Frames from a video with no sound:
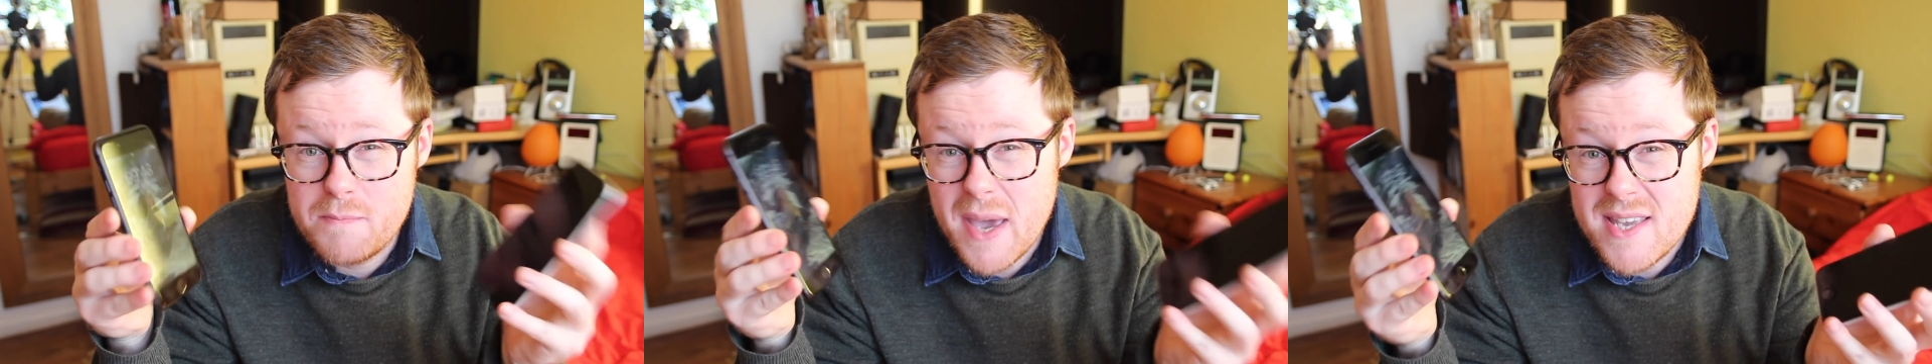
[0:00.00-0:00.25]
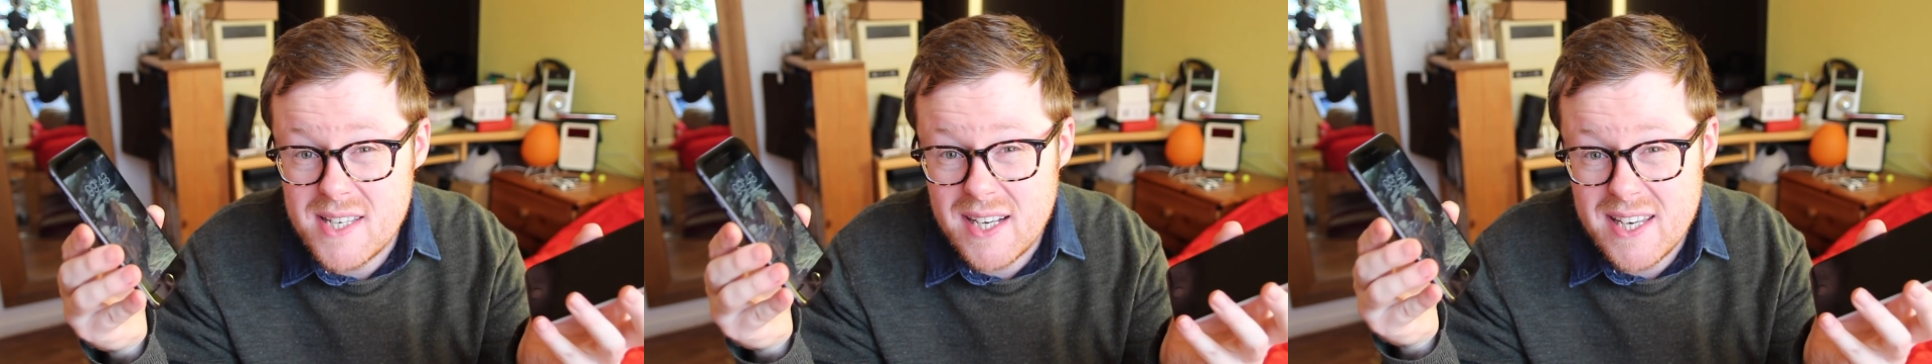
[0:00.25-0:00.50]

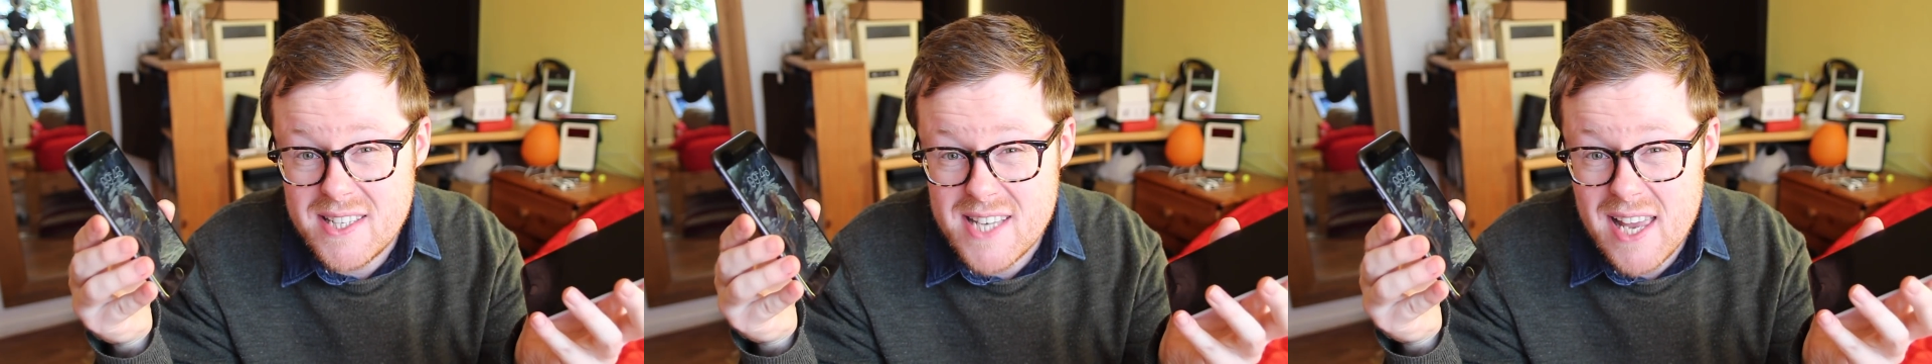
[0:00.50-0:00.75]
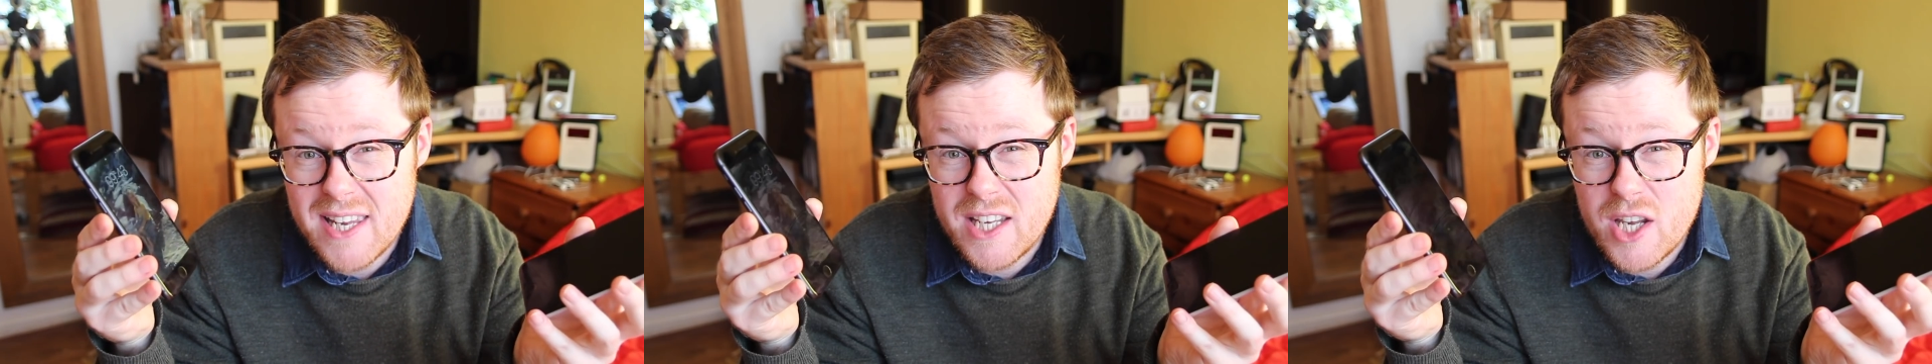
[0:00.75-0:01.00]
basically
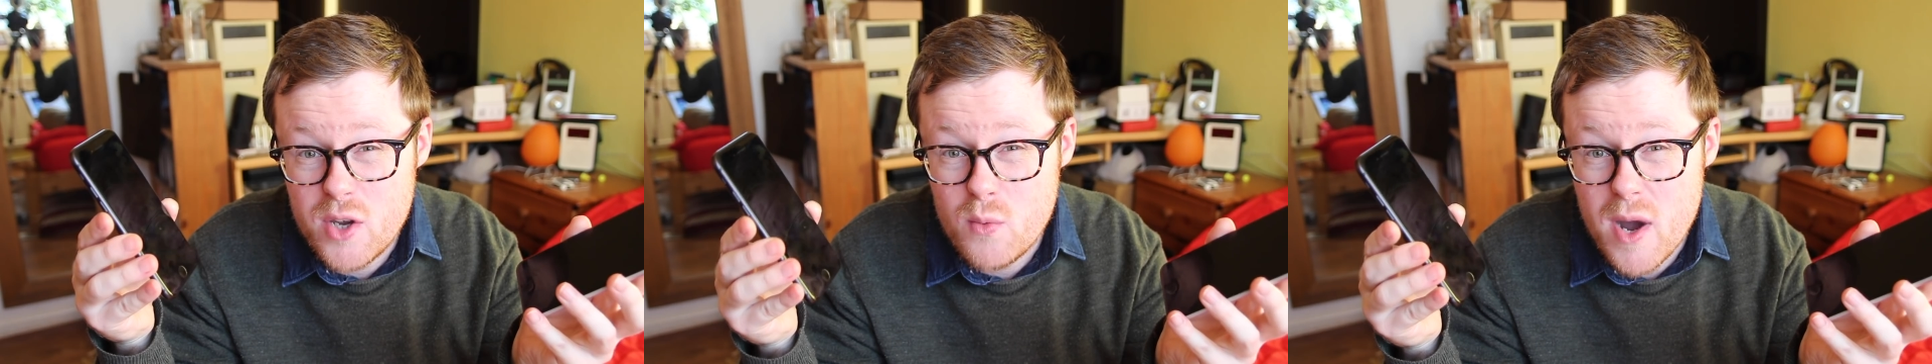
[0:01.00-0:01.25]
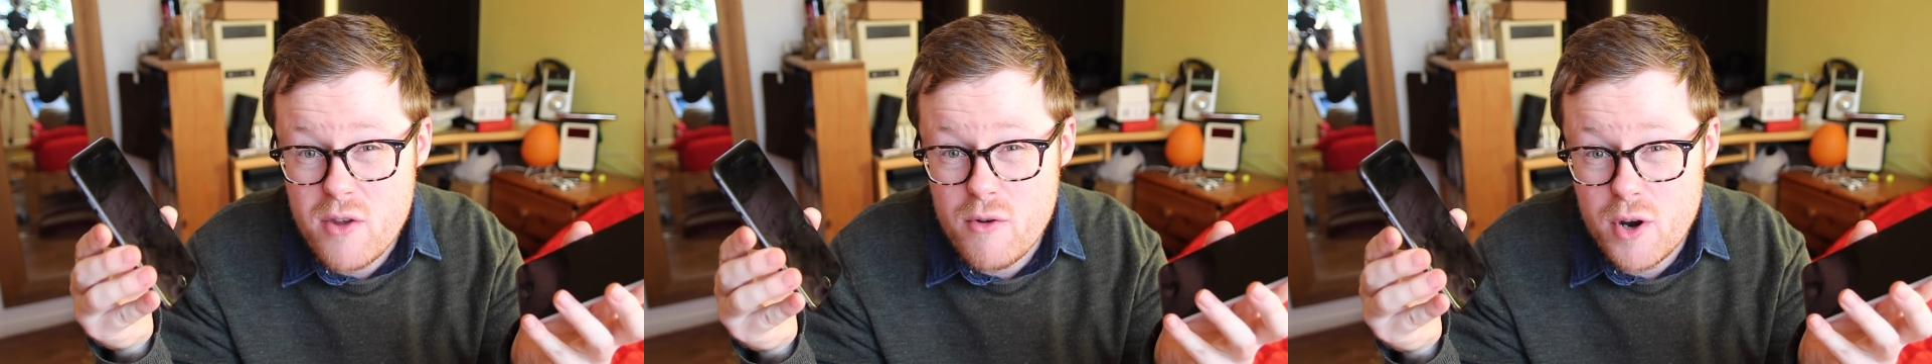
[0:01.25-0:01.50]
telling you
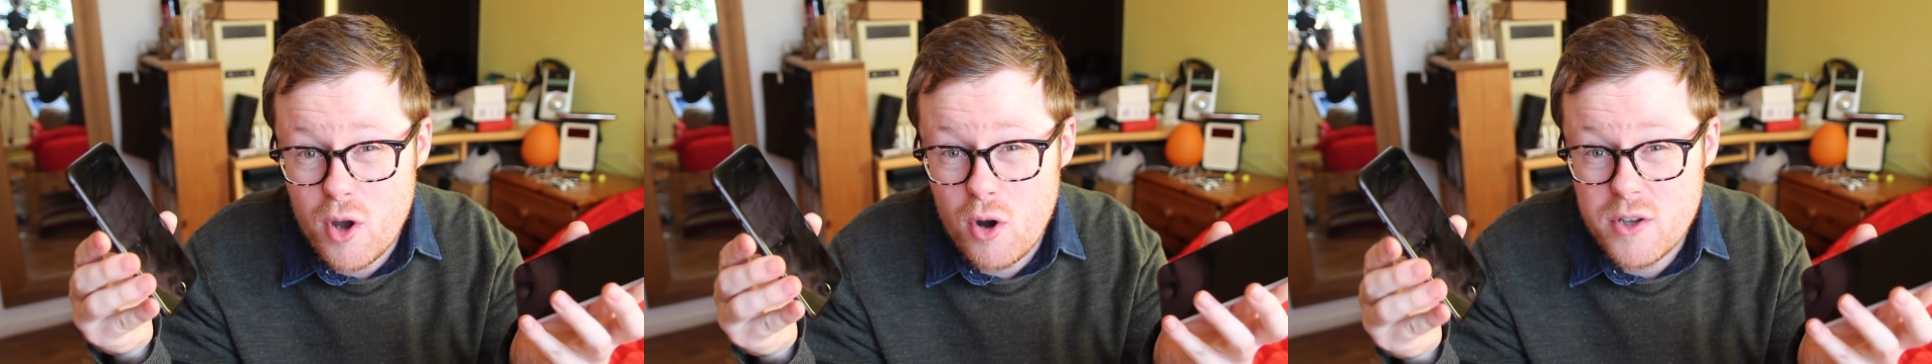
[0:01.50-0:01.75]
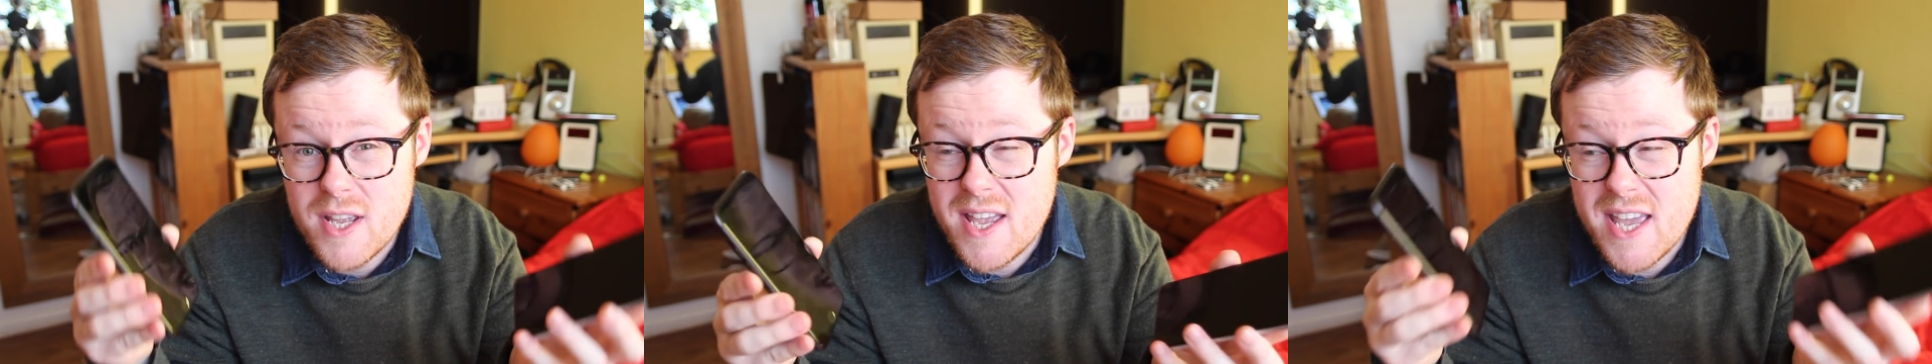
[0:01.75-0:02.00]
whether or not